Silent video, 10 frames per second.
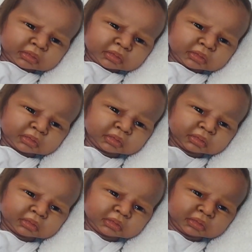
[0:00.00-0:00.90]

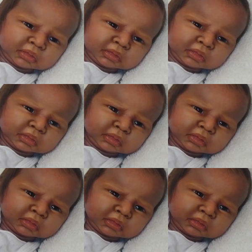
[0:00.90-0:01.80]

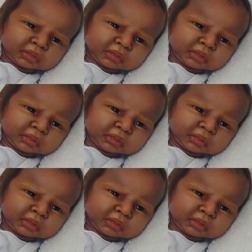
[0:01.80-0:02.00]
Nothing is said.